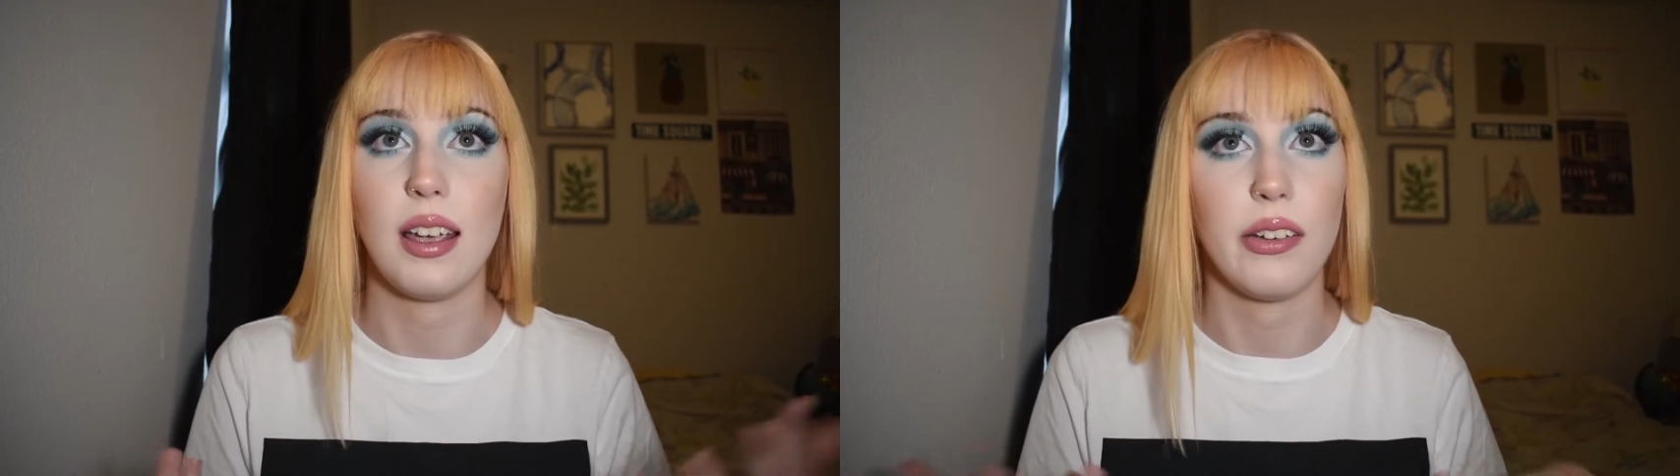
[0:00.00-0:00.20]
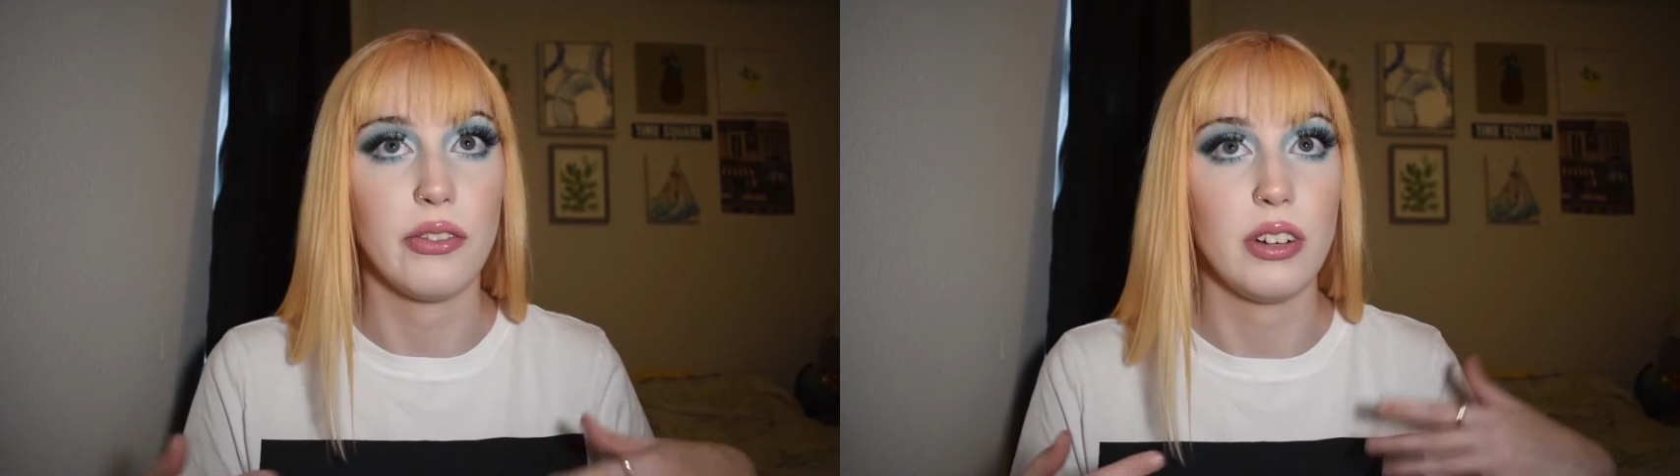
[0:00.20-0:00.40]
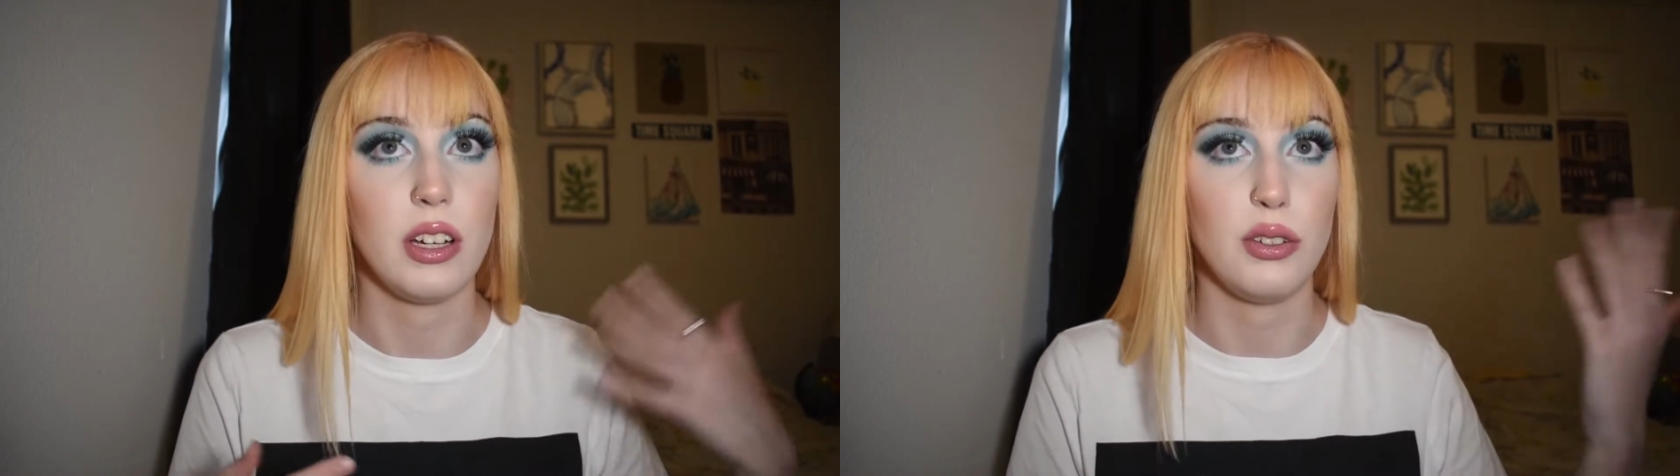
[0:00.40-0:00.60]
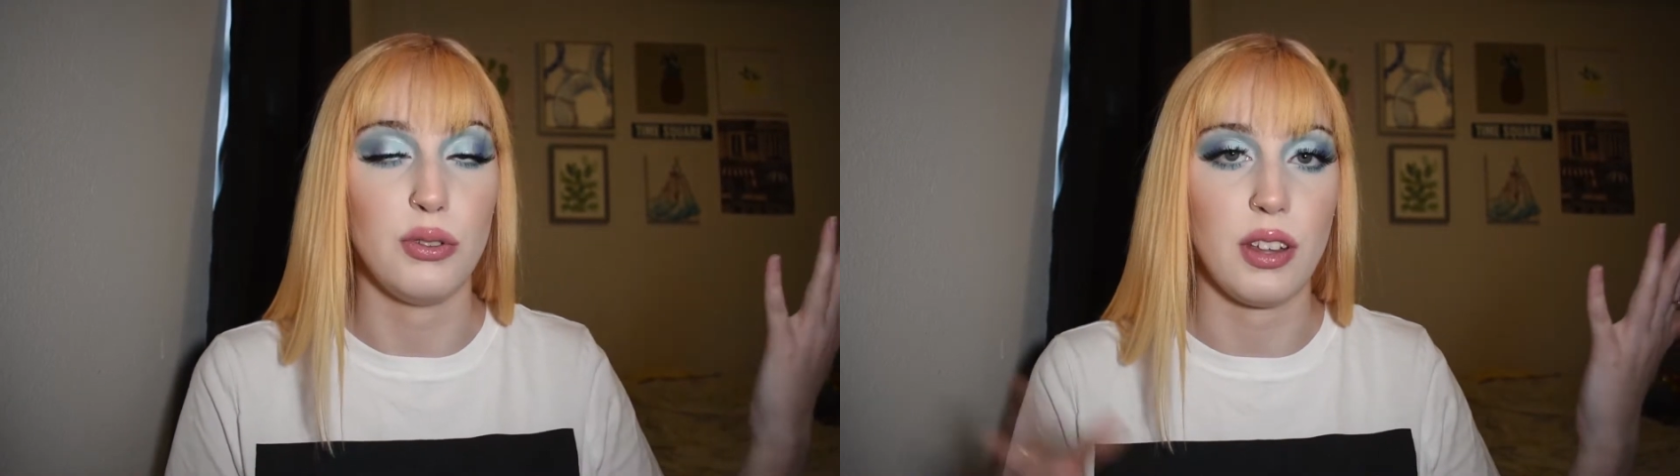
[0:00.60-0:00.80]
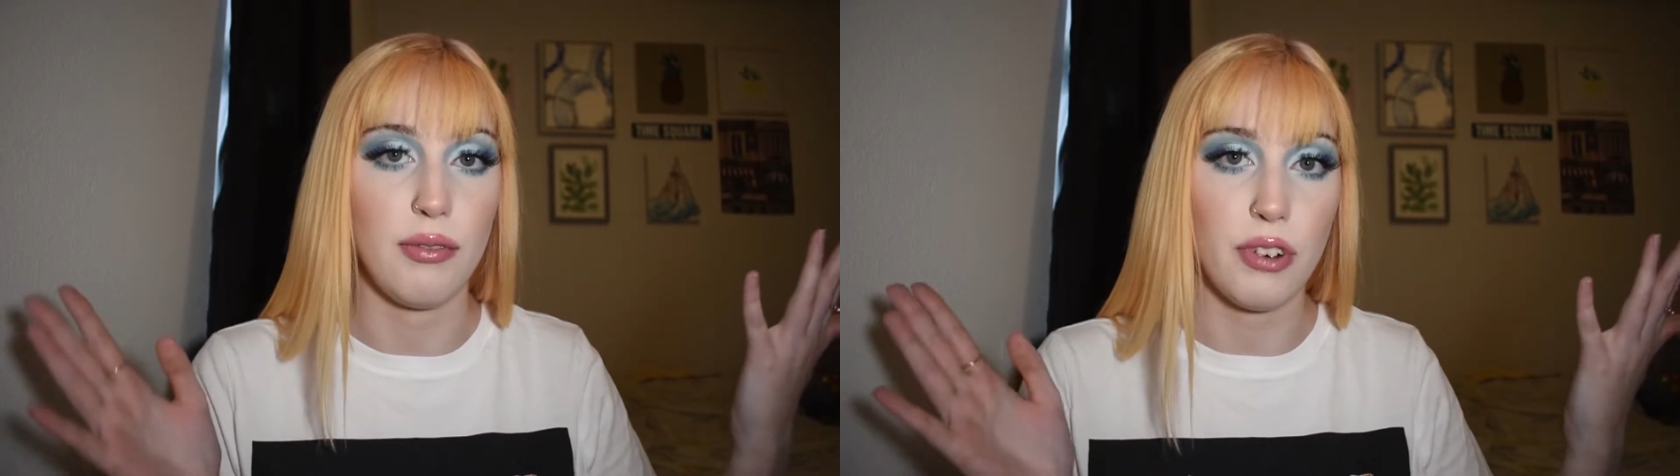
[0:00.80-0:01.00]
every
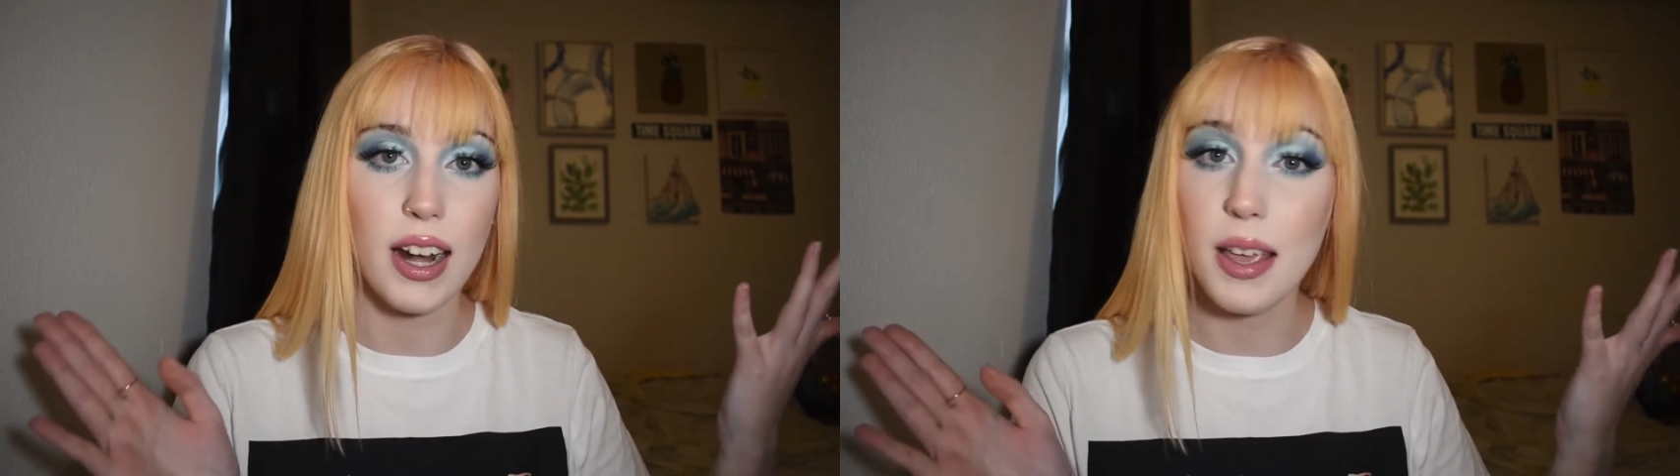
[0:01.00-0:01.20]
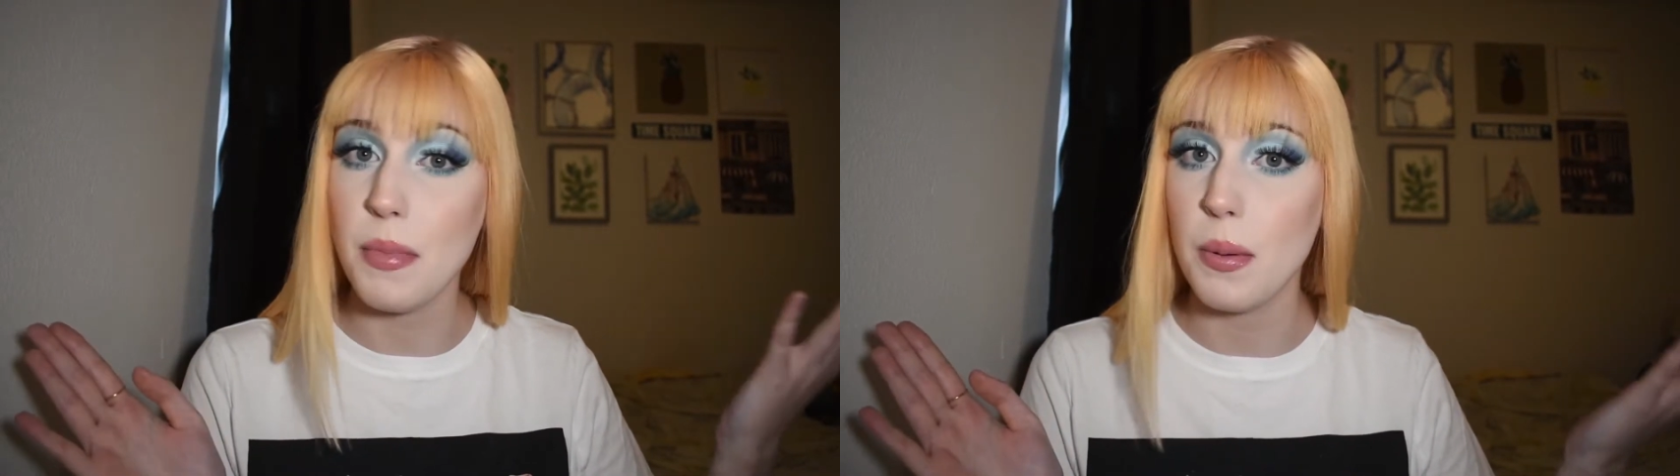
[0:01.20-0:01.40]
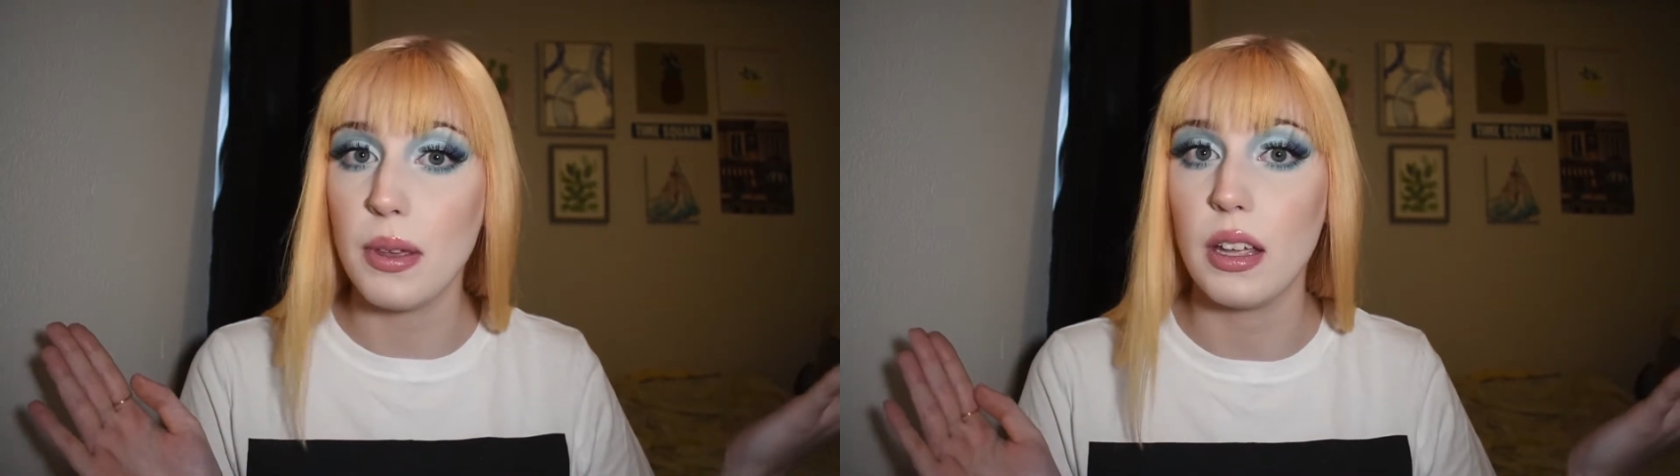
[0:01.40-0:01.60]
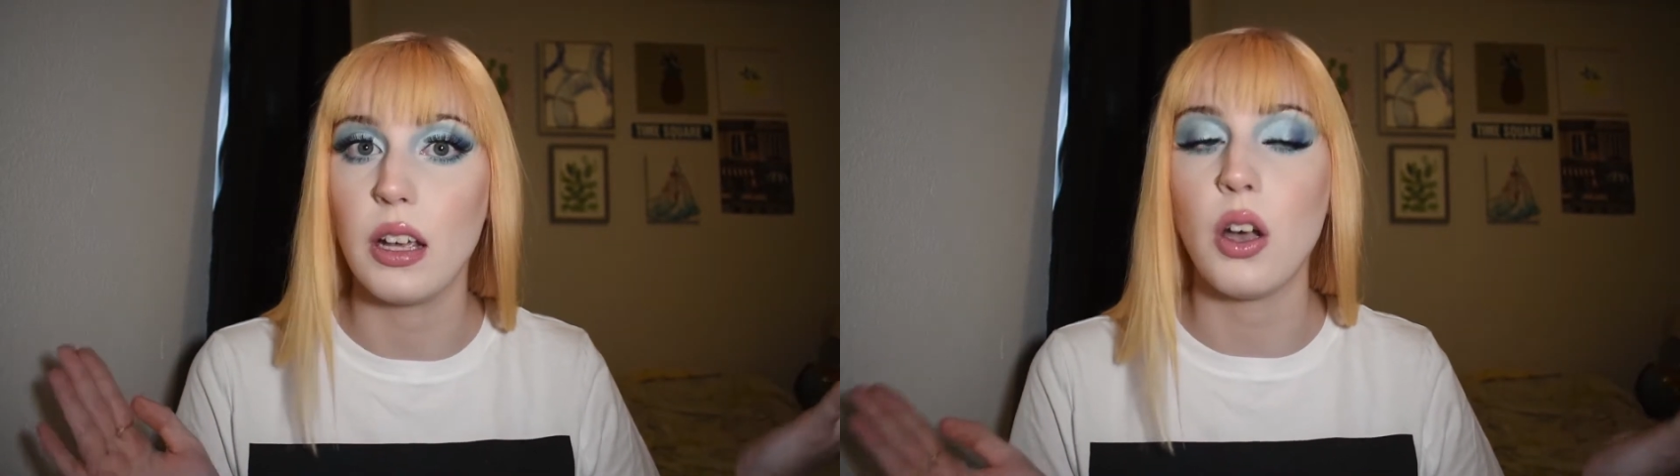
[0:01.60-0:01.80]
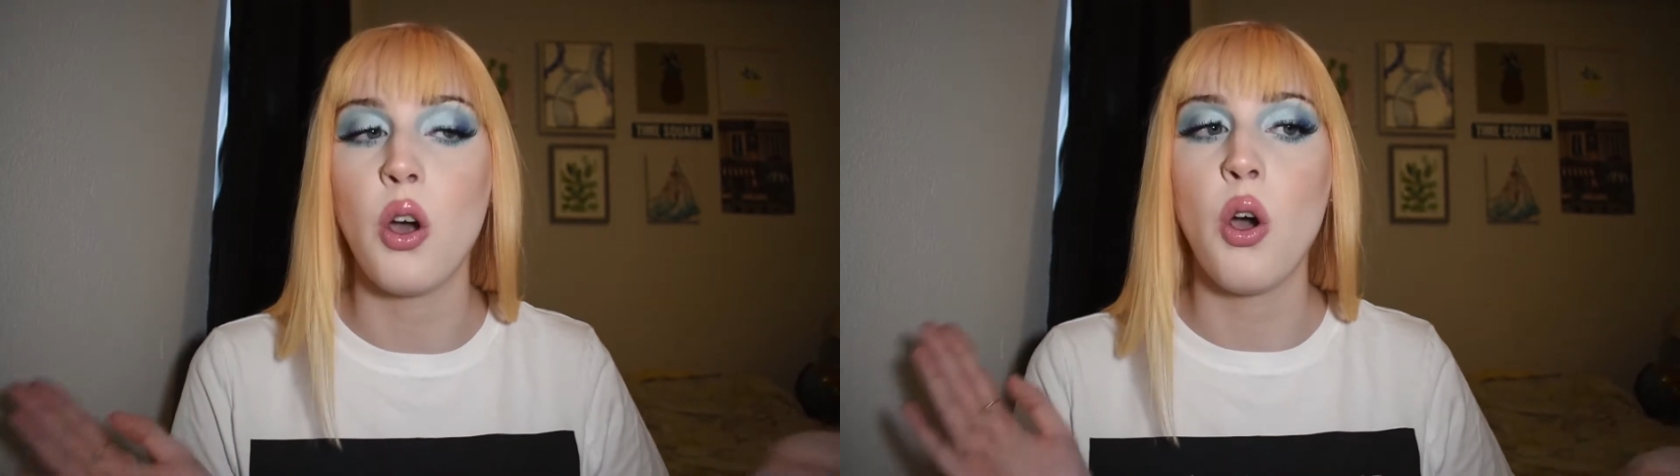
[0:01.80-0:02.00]
Tuesday and Friday, maybe like